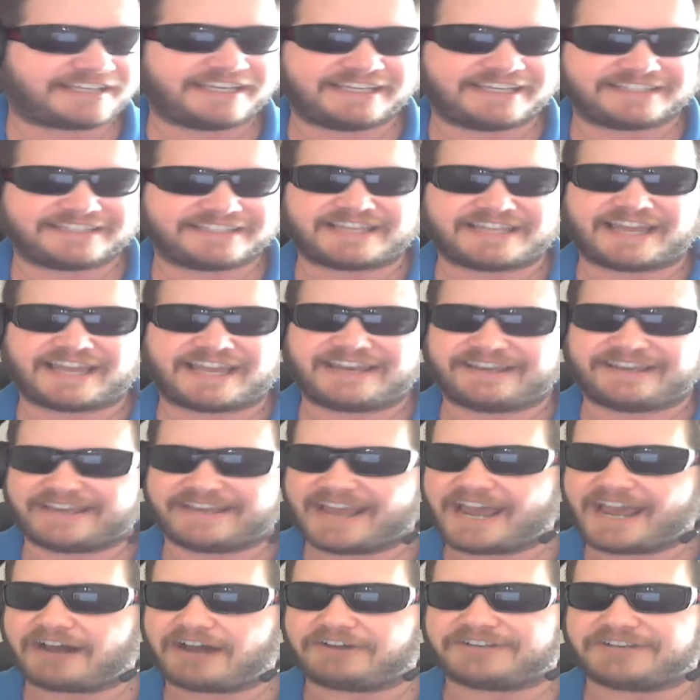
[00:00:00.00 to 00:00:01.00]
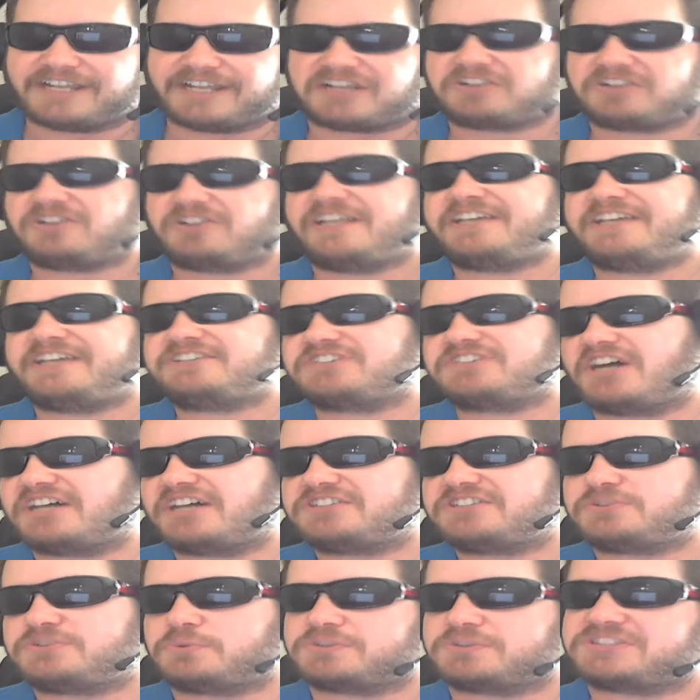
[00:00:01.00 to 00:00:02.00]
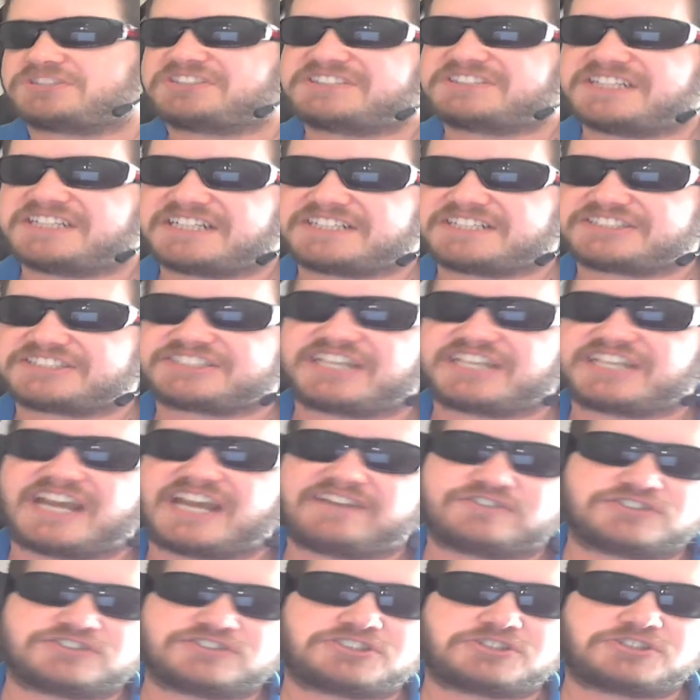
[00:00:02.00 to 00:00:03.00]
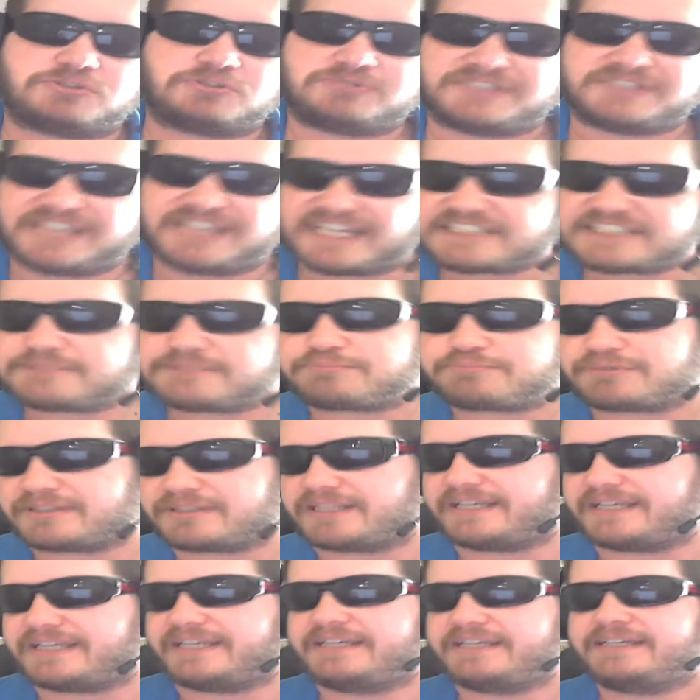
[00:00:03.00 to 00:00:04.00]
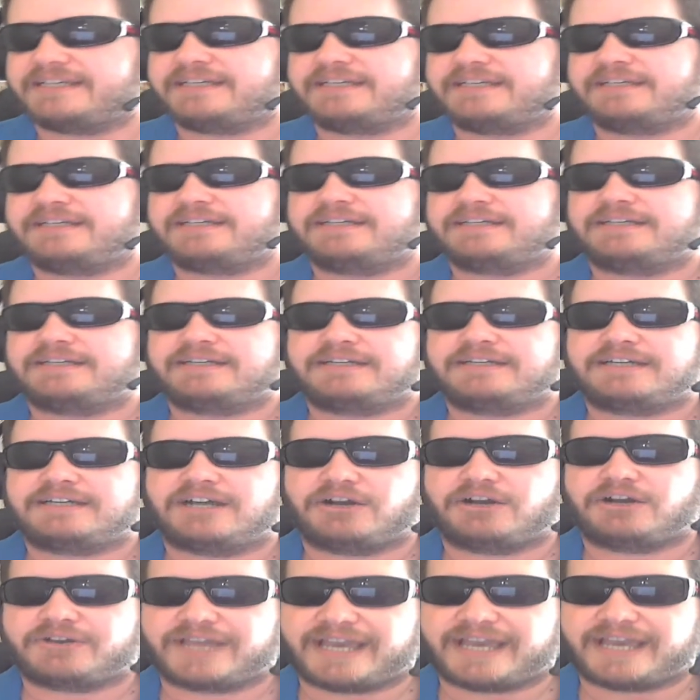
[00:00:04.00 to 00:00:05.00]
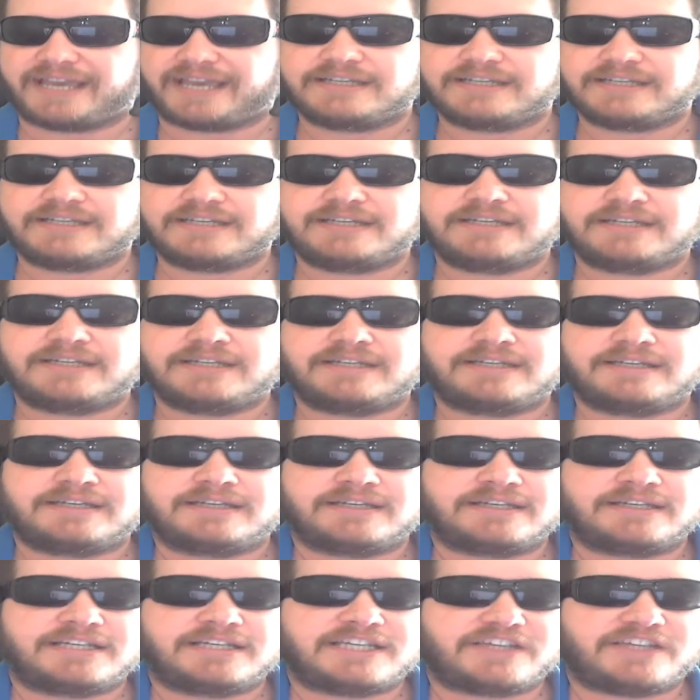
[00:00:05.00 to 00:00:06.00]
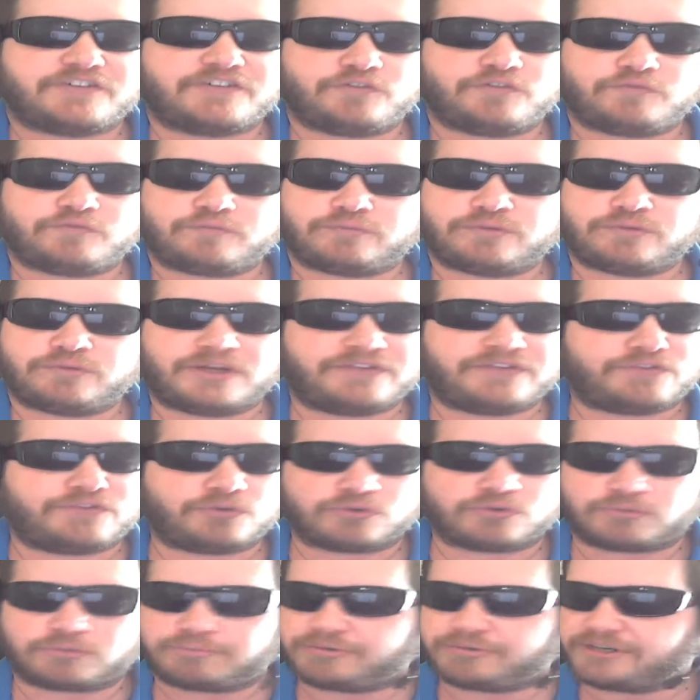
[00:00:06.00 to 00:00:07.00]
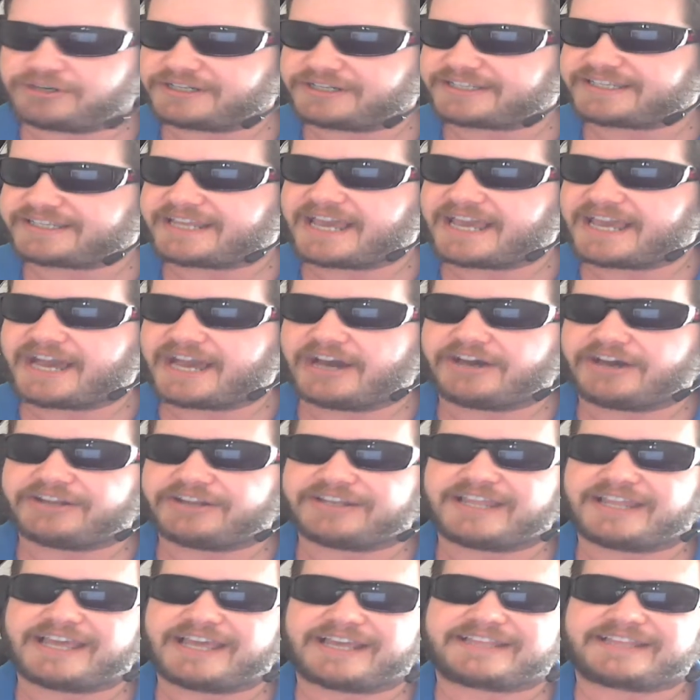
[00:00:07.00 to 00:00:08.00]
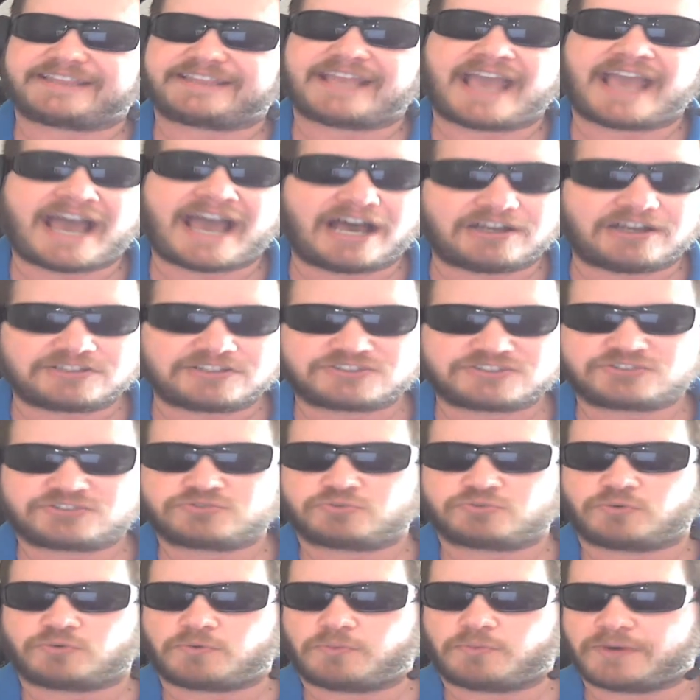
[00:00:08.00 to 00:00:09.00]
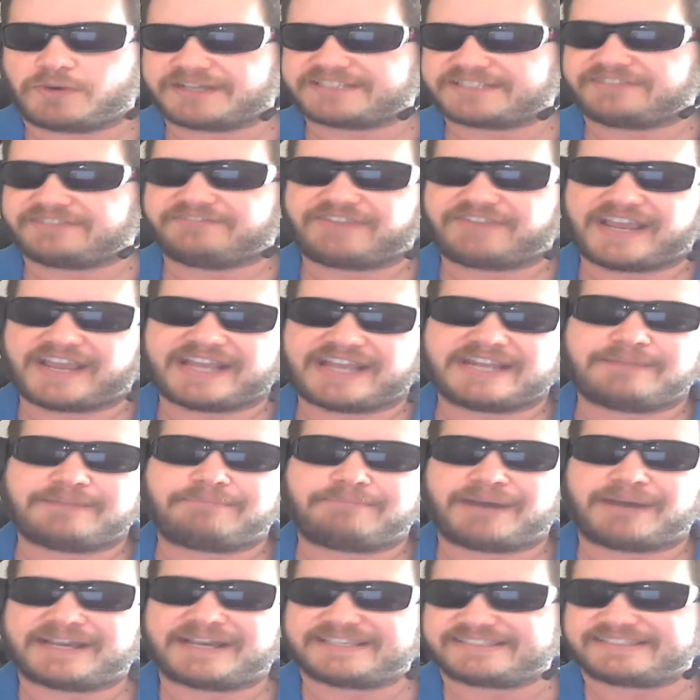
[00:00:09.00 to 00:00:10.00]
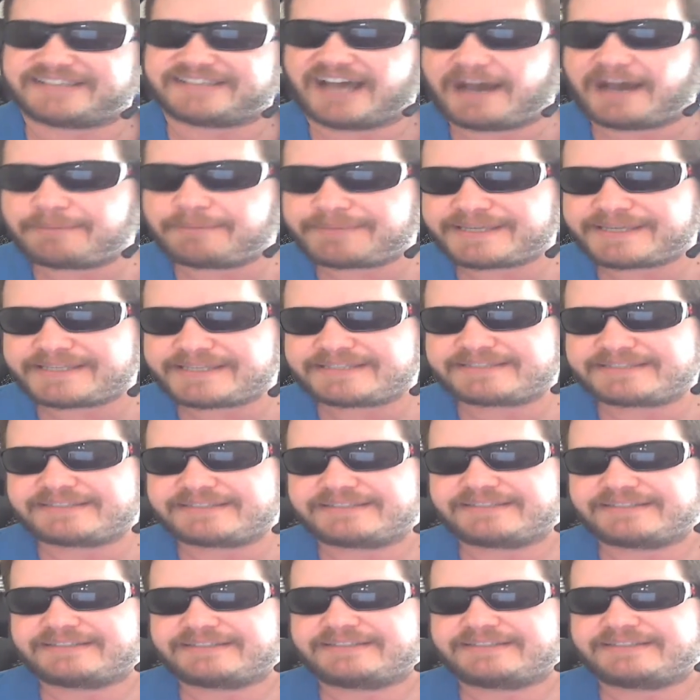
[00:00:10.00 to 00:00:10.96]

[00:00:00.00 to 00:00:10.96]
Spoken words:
is that noun that clings on to a sentence ever so desperately. Okay? If you were to put down, like, the house was invaded by zombies,